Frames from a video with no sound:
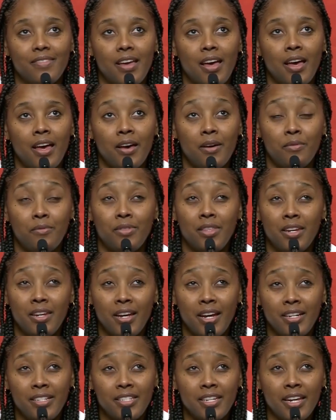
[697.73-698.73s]
Uh, the
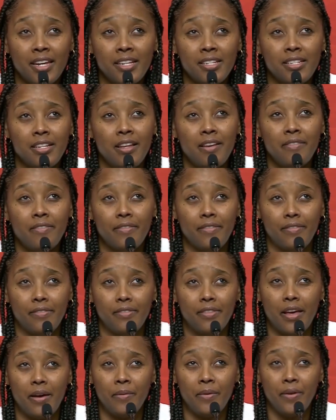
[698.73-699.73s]
nine seconds left,
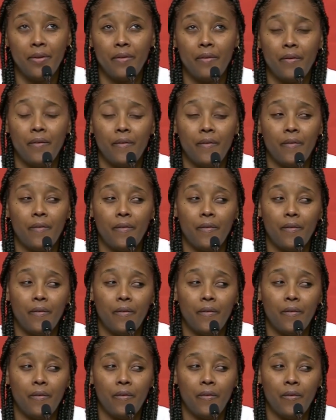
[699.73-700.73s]
that one? Uh, the
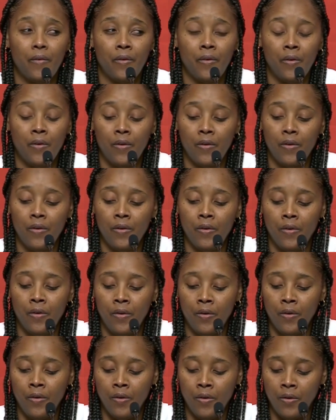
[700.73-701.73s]
forty,
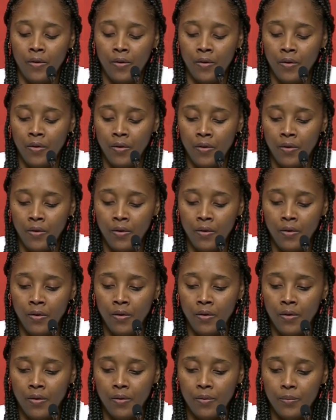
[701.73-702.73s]
like the fifty seconds
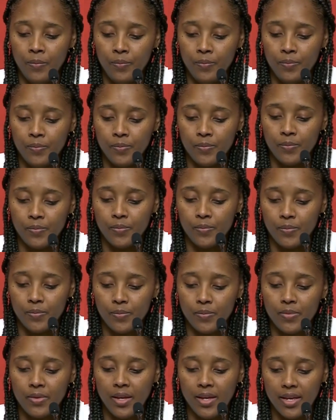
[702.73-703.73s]
left, it was like under a
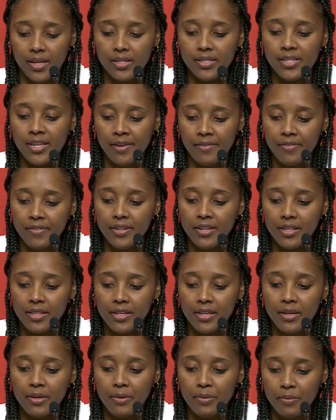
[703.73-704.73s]
minute.
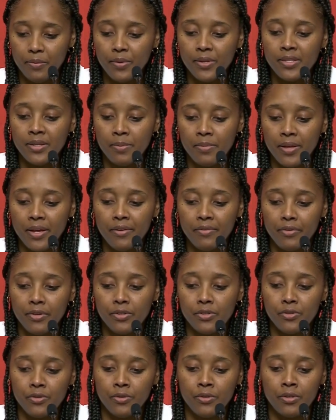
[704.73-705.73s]
Definitely was a play for
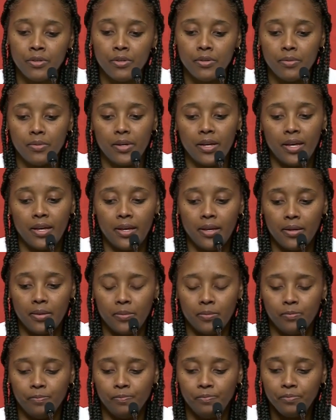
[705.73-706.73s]
Jewel.
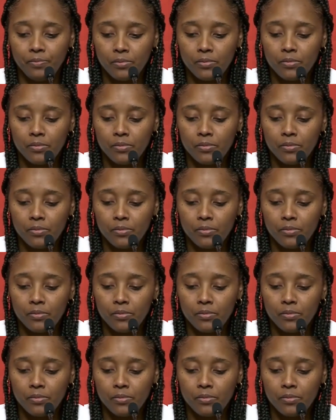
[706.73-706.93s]
Um,